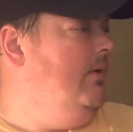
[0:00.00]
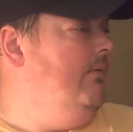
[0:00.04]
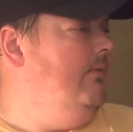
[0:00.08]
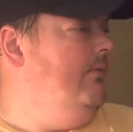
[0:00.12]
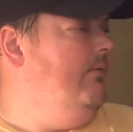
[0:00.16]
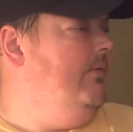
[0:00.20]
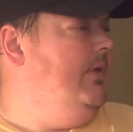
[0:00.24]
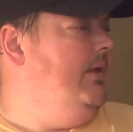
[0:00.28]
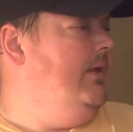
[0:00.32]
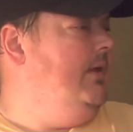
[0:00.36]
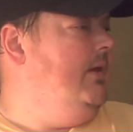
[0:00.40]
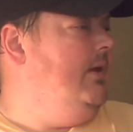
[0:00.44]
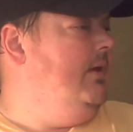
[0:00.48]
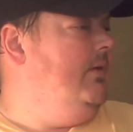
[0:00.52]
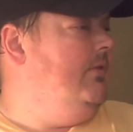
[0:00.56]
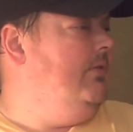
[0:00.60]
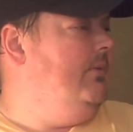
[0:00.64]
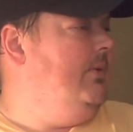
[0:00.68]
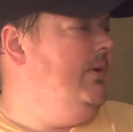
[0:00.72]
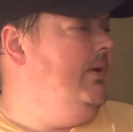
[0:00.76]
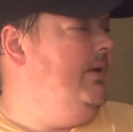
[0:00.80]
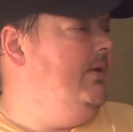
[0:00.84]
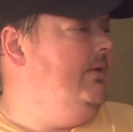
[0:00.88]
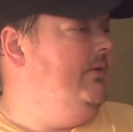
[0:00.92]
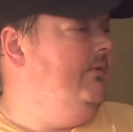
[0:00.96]
the
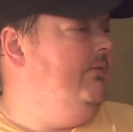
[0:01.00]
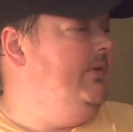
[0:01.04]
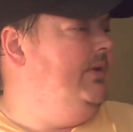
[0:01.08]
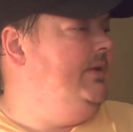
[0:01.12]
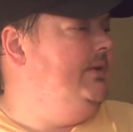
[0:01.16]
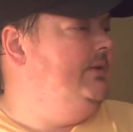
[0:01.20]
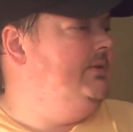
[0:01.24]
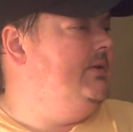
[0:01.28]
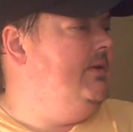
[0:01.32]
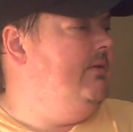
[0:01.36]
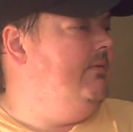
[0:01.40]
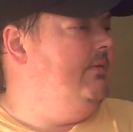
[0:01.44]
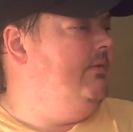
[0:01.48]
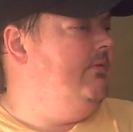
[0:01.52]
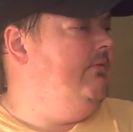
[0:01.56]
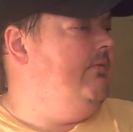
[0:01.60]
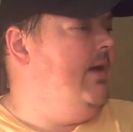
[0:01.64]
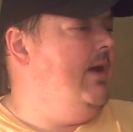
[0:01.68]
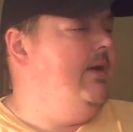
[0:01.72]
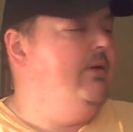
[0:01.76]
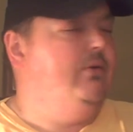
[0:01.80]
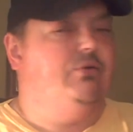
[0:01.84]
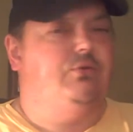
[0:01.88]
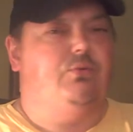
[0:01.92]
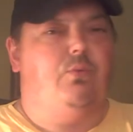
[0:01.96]
357th
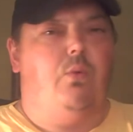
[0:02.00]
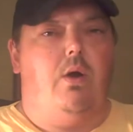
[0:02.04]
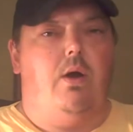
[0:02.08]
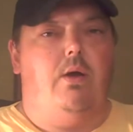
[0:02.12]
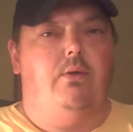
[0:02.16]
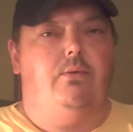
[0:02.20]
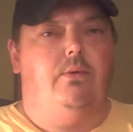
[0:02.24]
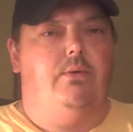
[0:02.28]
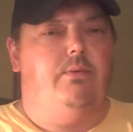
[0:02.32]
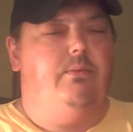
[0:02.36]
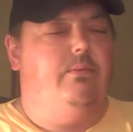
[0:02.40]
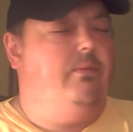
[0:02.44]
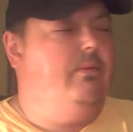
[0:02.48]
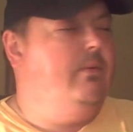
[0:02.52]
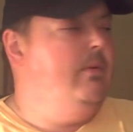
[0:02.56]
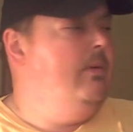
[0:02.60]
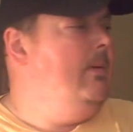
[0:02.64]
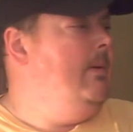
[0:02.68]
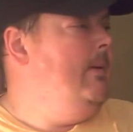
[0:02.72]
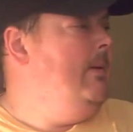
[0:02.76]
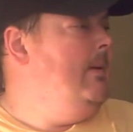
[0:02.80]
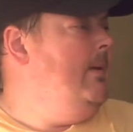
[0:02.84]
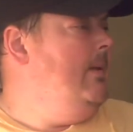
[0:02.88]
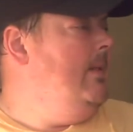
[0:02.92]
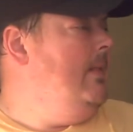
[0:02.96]
Fighter Squadron,
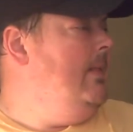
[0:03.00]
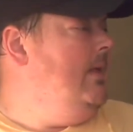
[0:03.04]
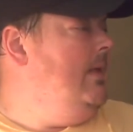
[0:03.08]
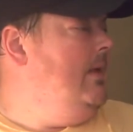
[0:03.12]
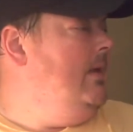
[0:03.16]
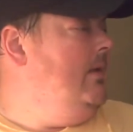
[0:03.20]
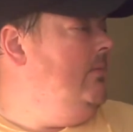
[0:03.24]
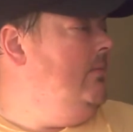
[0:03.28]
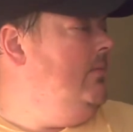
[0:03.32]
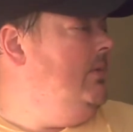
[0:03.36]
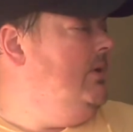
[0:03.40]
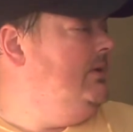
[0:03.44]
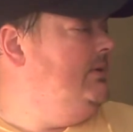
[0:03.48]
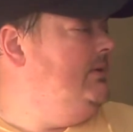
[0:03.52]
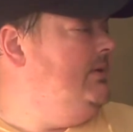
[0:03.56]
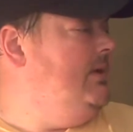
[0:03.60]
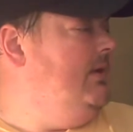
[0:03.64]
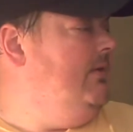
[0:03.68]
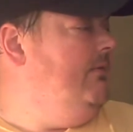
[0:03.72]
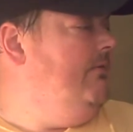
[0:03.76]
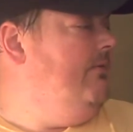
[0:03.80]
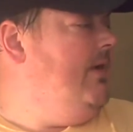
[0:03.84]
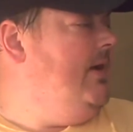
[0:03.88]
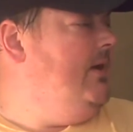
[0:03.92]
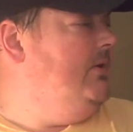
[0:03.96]

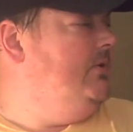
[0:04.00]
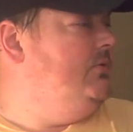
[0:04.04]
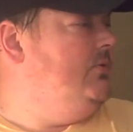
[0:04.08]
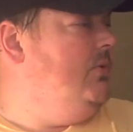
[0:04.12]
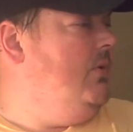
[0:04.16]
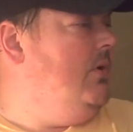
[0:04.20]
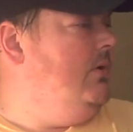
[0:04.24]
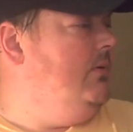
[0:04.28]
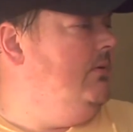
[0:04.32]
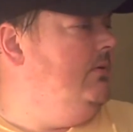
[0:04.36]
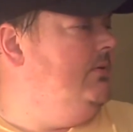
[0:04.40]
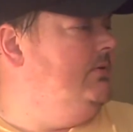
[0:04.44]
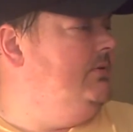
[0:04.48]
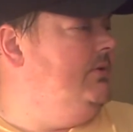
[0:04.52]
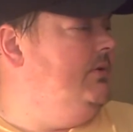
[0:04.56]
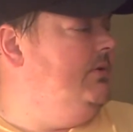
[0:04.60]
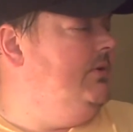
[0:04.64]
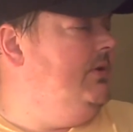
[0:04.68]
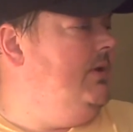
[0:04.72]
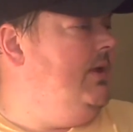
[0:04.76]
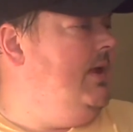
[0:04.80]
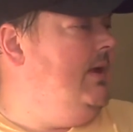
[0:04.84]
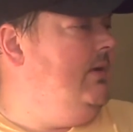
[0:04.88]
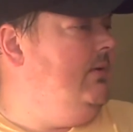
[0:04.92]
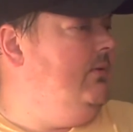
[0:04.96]
Mustang Fighter Squadron, so
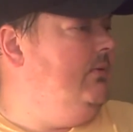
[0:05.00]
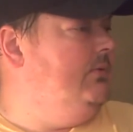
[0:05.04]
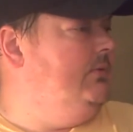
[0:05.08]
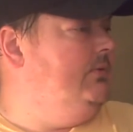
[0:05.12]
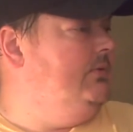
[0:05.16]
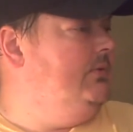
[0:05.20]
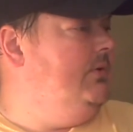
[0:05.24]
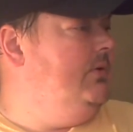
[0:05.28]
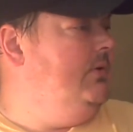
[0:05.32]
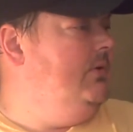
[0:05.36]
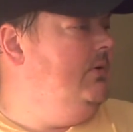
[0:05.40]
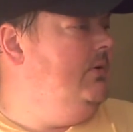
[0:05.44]
the decals